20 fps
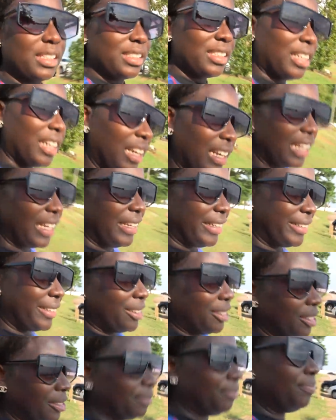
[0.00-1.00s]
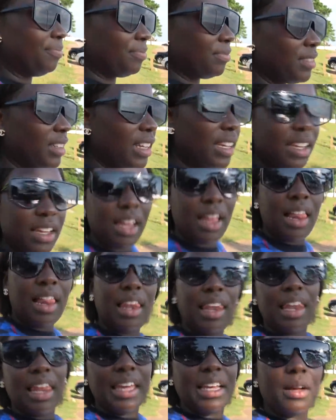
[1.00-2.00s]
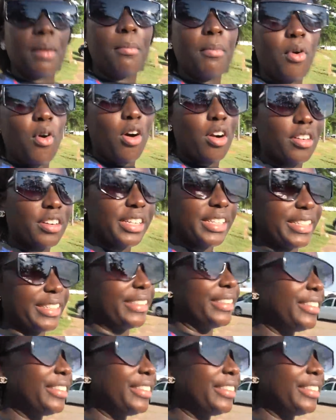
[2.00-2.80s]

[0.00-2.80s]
it to the lake. Lake Murray.